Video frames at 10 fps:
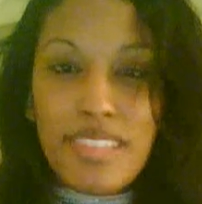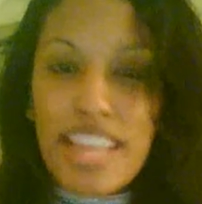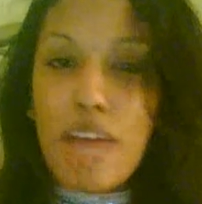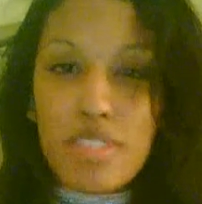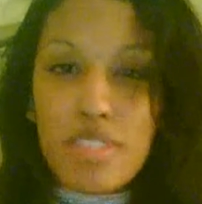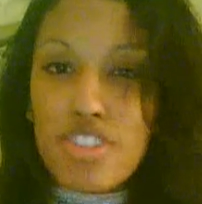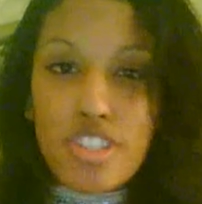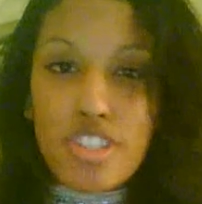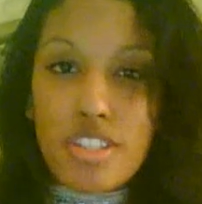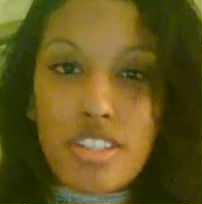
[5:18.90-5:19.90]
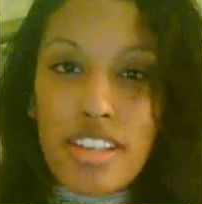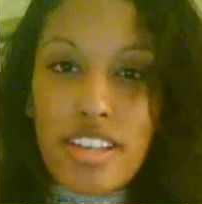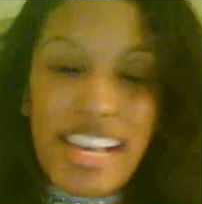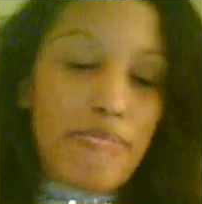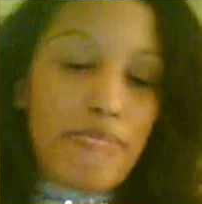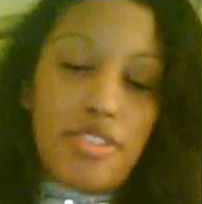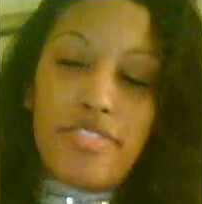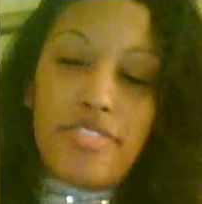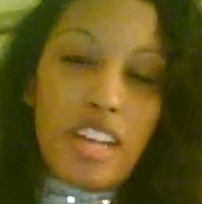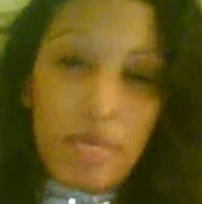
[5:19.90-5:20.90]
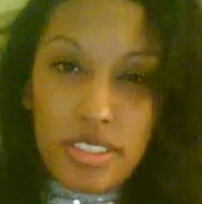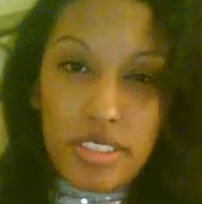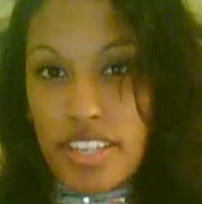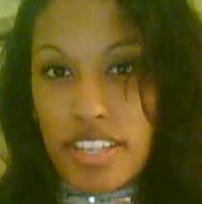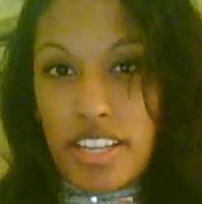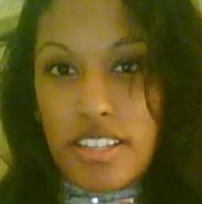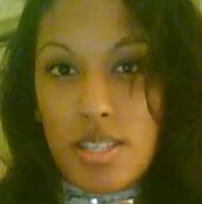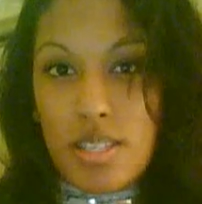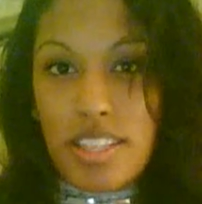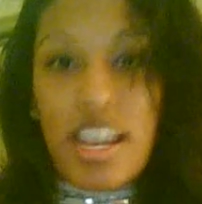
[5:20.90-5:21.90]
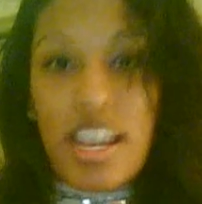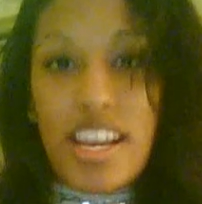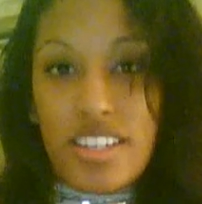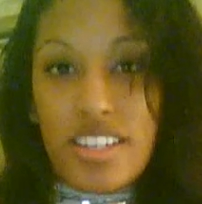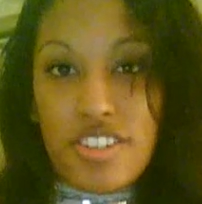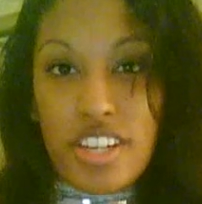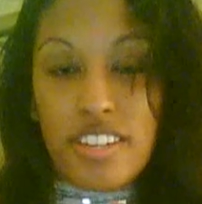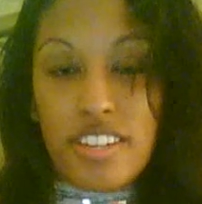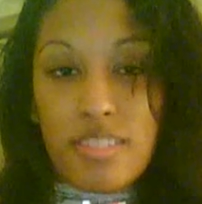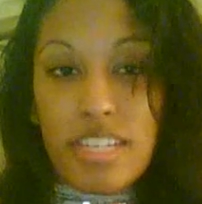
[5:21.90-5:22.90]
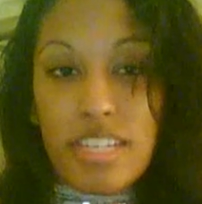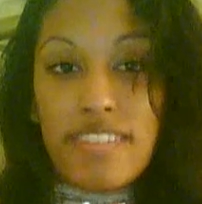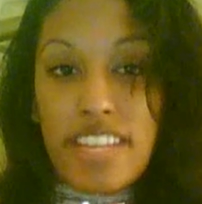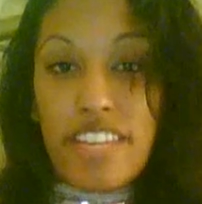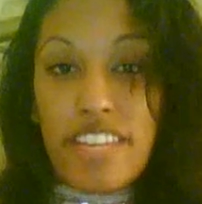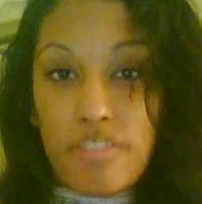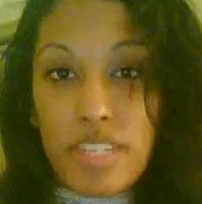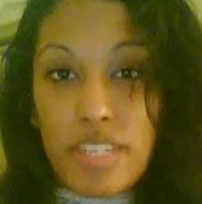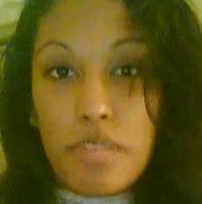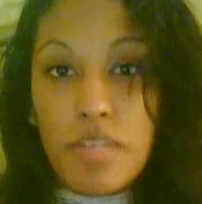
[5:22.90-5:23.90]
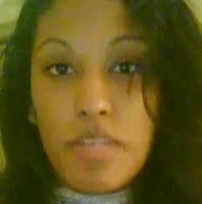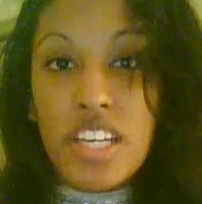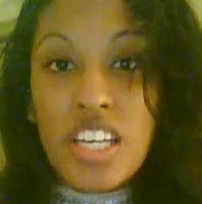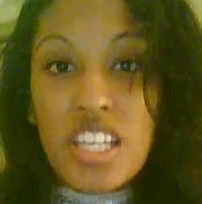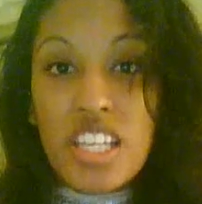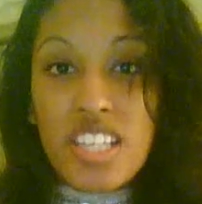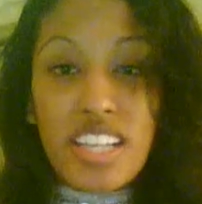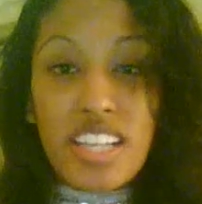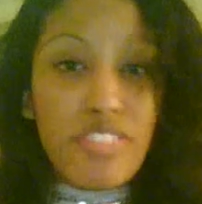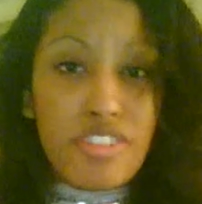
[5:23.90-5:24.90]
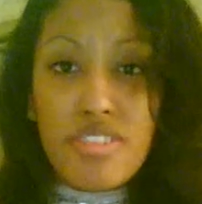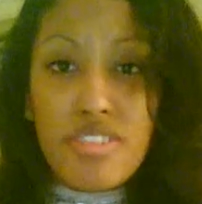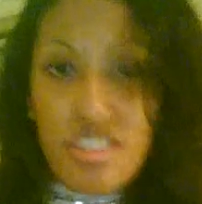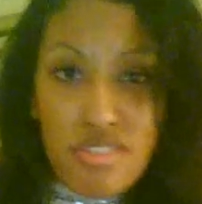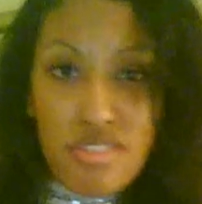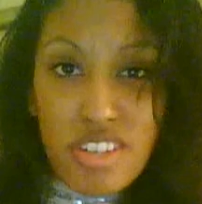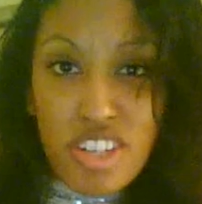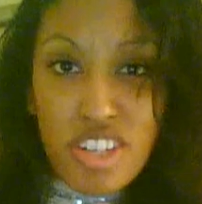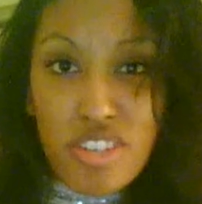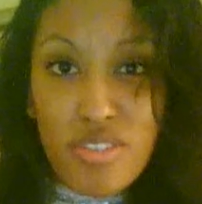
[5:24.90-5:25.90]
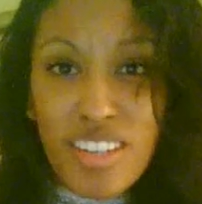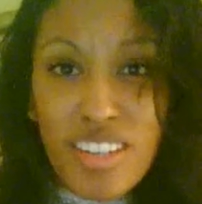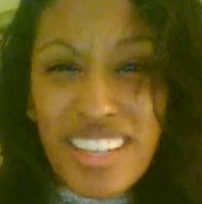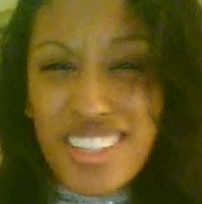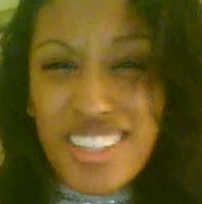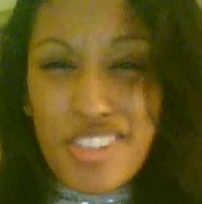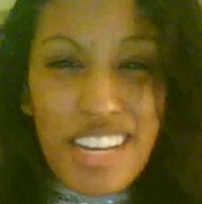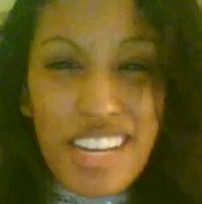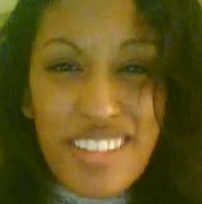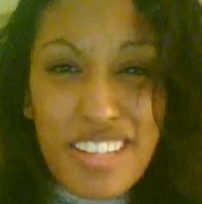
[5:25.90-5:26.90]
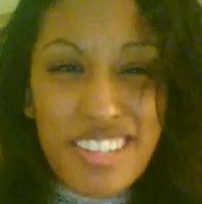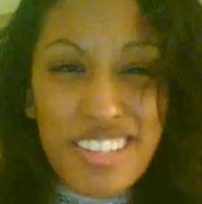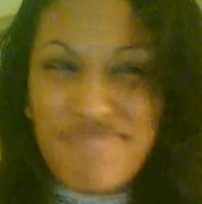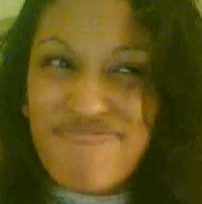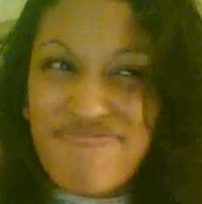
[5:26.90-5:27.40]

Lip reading: that was just absolutely phenomenal. And something that I understand and something that I've taken from him is that if a dude's interested in you, the driving deal,